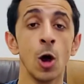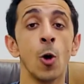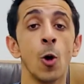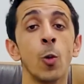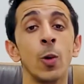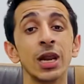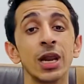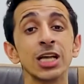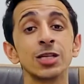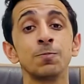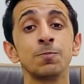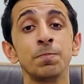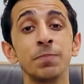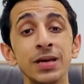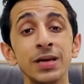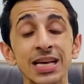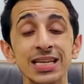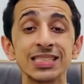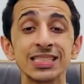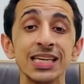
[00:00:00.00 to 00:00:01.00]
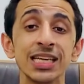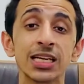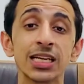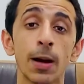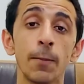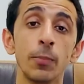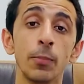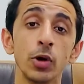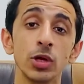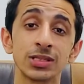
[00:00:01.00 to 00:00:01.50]
whereas BSc in
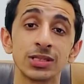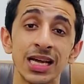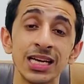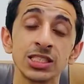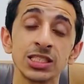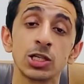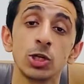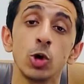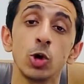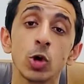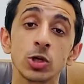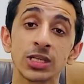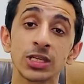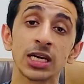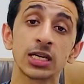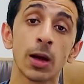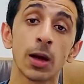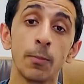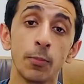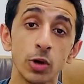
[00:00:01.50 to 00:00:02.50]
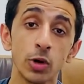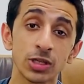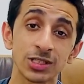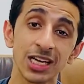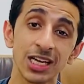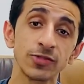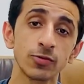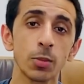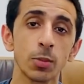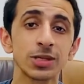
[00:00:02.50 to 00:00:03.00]
Computer Science looks at computer
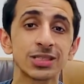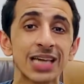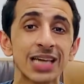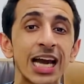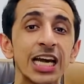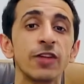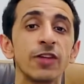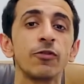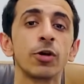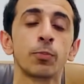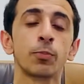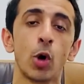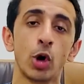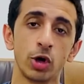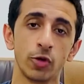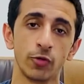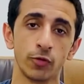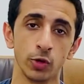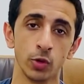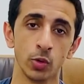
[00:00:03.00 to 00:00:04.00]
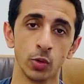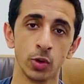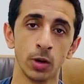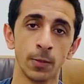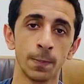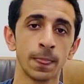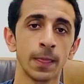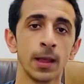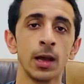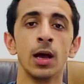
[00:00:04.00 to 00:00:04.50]
science from a scientific point of view.
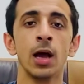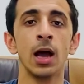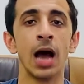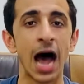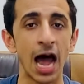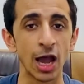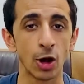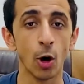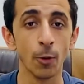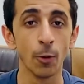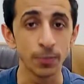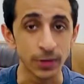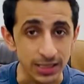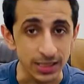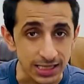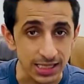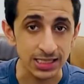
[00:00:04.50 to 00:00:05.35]
I hope this